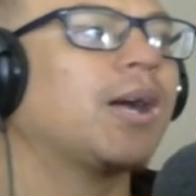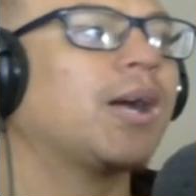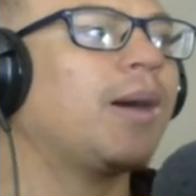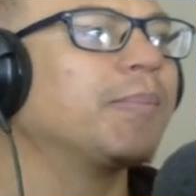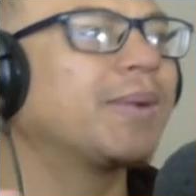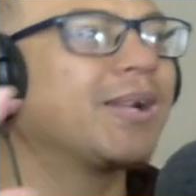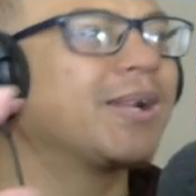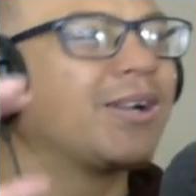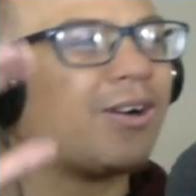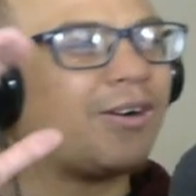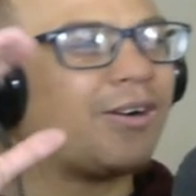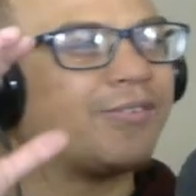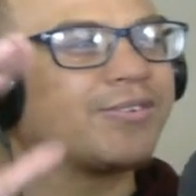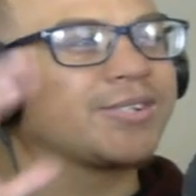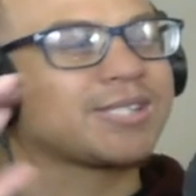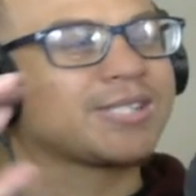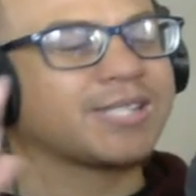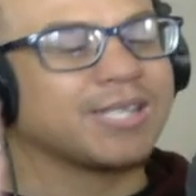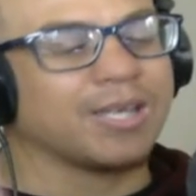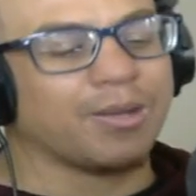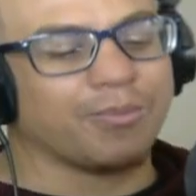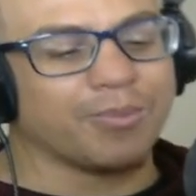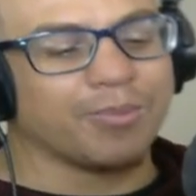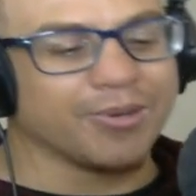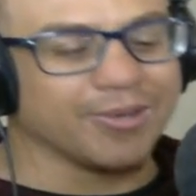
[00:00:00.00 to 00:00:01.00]
I mean,
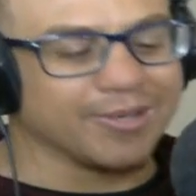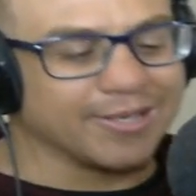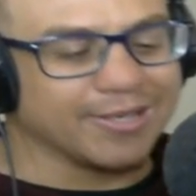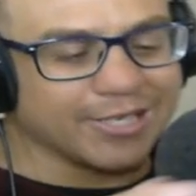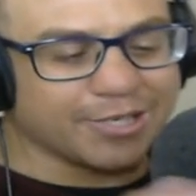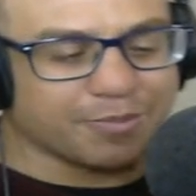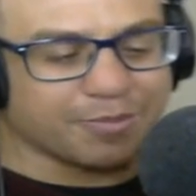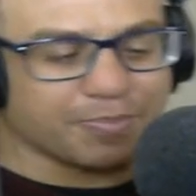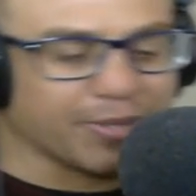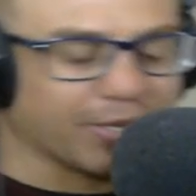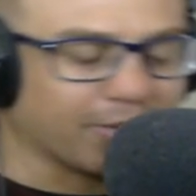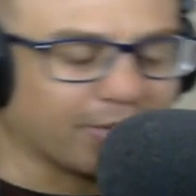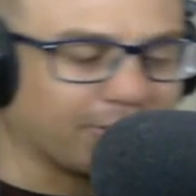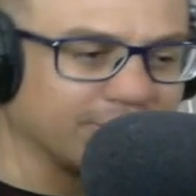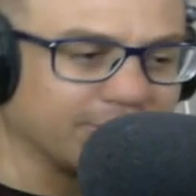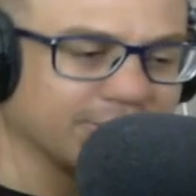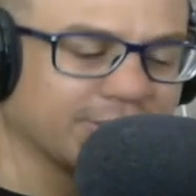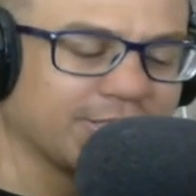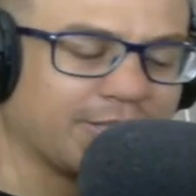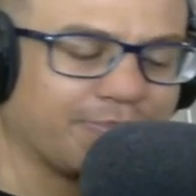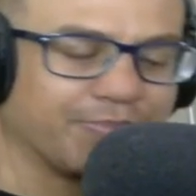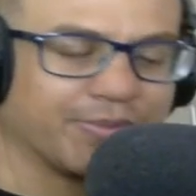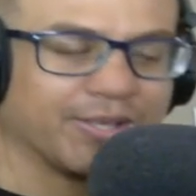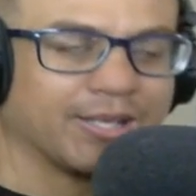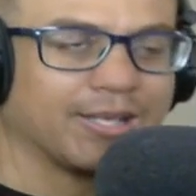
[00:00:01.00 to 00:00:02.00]
obviously I won't nitpick on
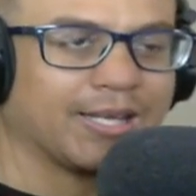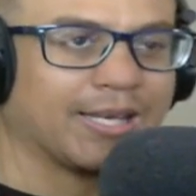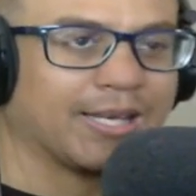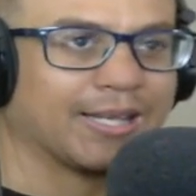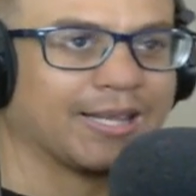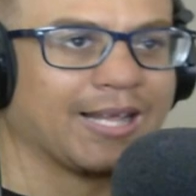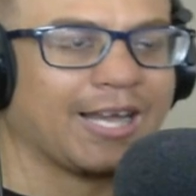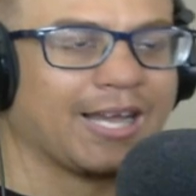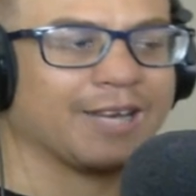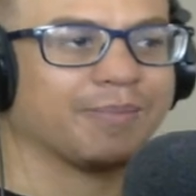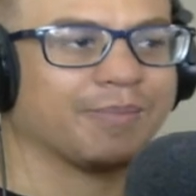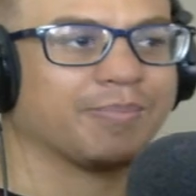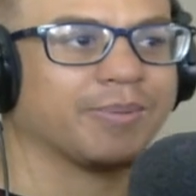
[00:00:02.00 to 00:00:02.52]
something like that,